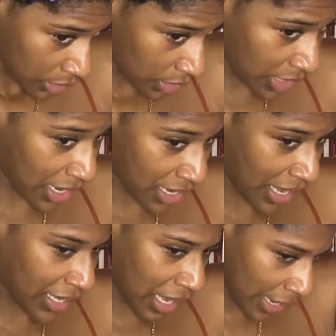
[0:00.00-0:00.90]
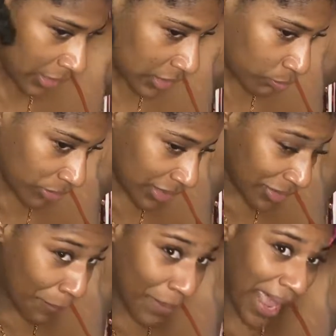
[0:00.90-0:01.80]
Then I kind of split the
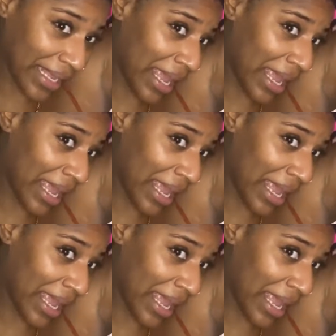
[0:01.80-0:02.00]
back